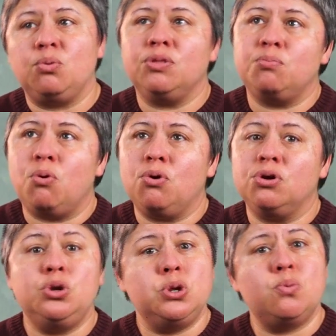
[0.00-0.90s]
with more
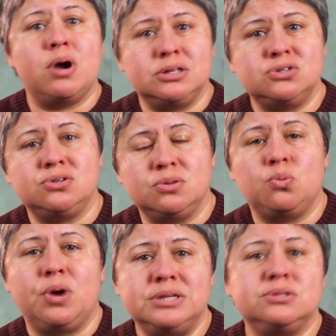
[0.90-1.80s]
nuance to the
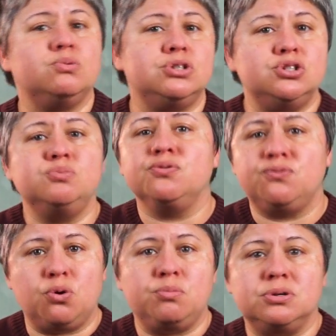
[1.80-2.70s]
ways in which you
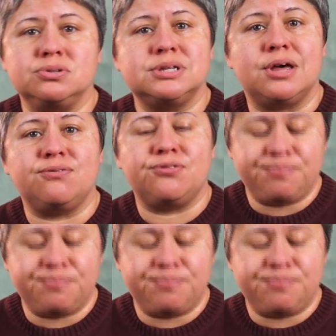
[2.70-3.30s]
perform yourself.